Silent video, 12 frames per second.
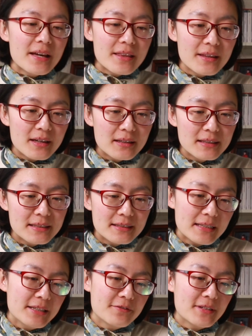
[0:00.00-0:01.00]
there
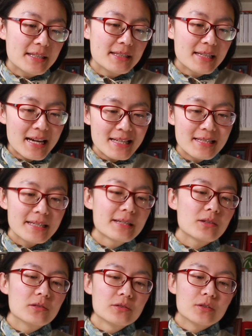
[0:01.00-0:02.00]
is a
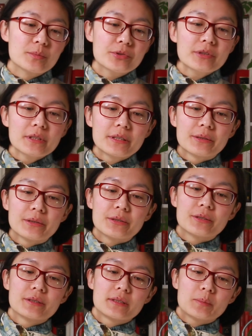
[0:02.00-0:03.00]
fantastic audiobook
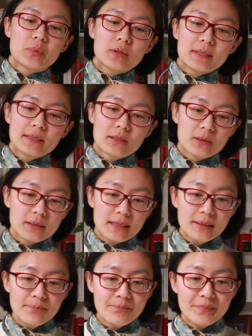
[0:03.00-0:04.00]
called Poet's
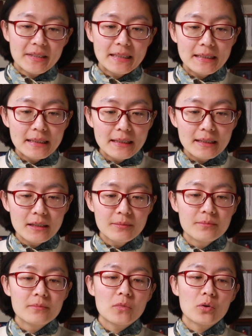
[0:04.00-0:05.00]
Corner. He,
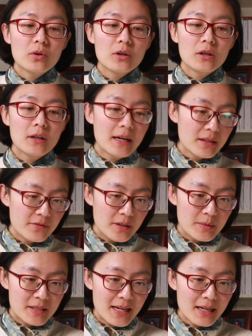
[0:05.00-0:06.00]
or other
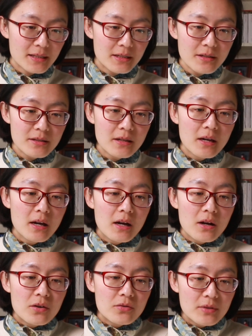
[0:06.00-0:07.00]
famous actors,
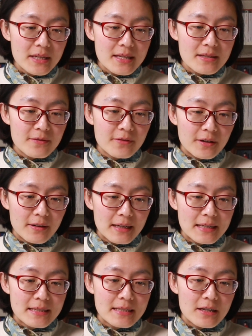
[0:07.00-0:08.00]
reads a
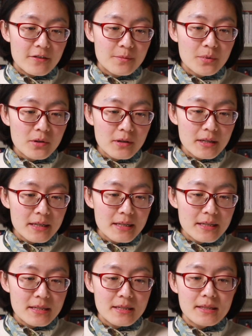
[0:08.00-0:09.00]
variety of
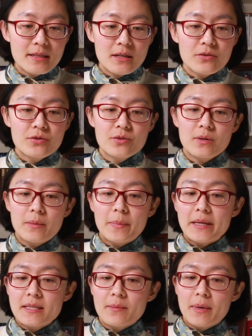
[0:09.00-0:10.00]
poets, tells you a
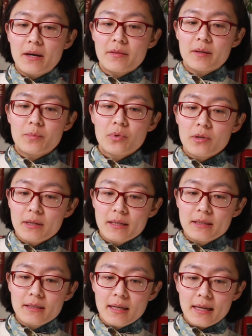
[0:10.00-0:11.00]
bit about the
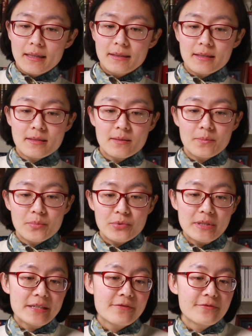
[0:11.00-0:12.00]
poet, and does a
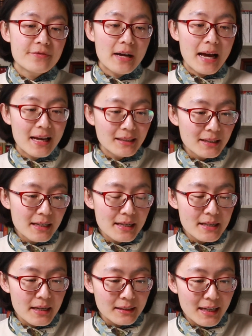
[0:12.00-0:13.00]
brief
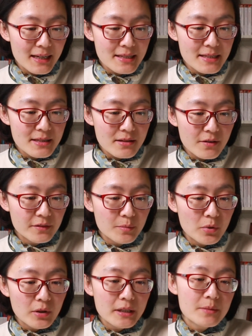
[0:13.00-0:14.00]
analysis of the
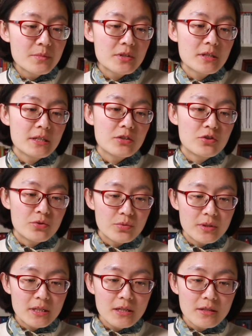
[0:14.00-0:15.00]
poems he
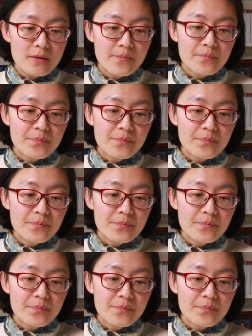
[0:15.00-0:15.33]
chooses.